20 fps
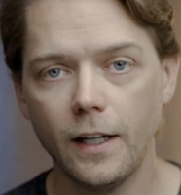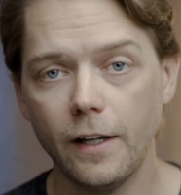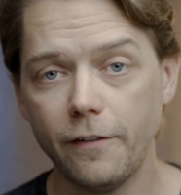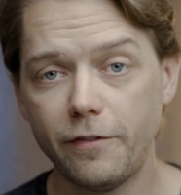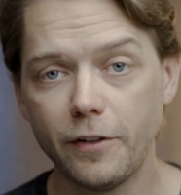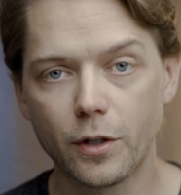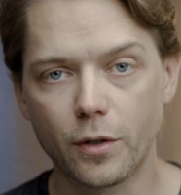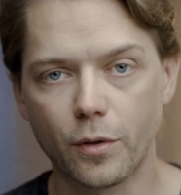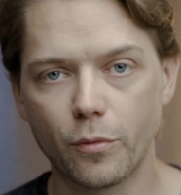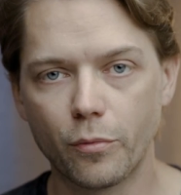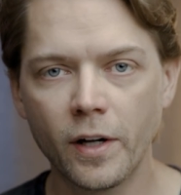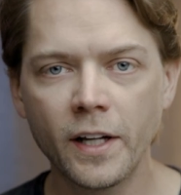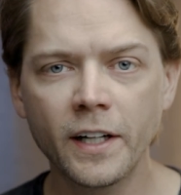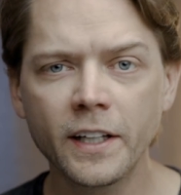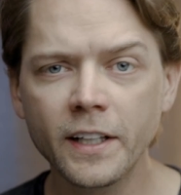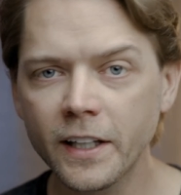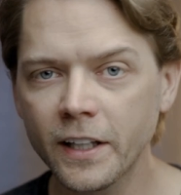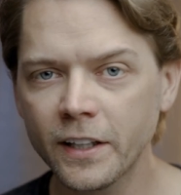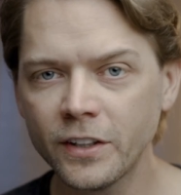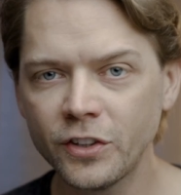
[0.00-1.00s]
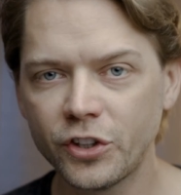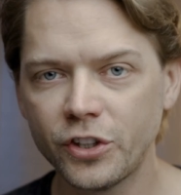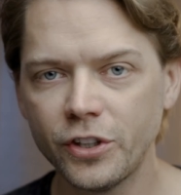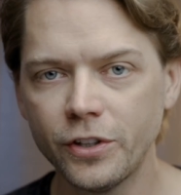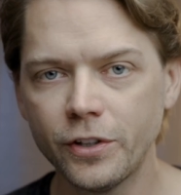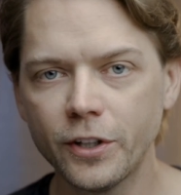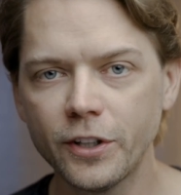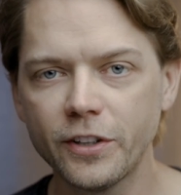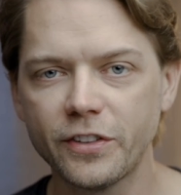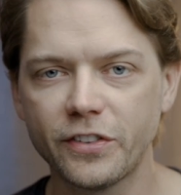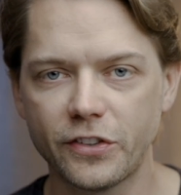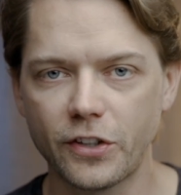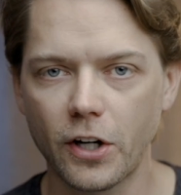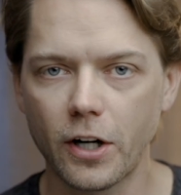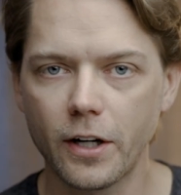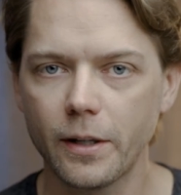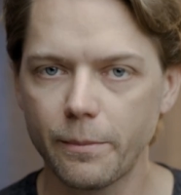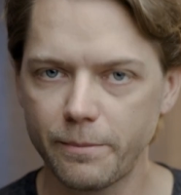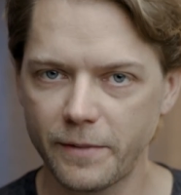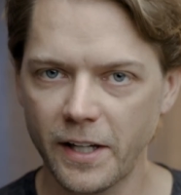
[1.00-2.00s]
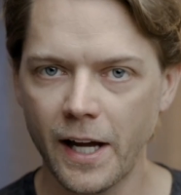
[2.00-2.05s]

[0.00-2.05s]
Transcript: If you're a run and gun shooter, startup